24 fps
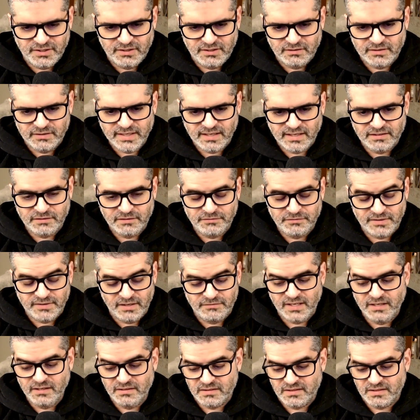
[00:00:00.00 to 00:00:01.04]
You get, if,
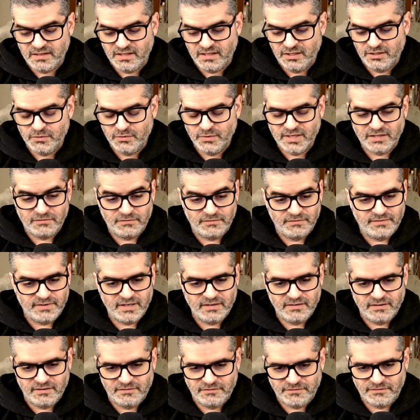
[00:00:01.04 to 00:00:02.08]
if anything, you get
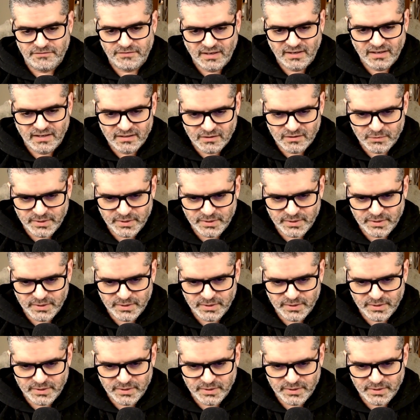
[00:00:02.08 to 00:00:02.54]
very far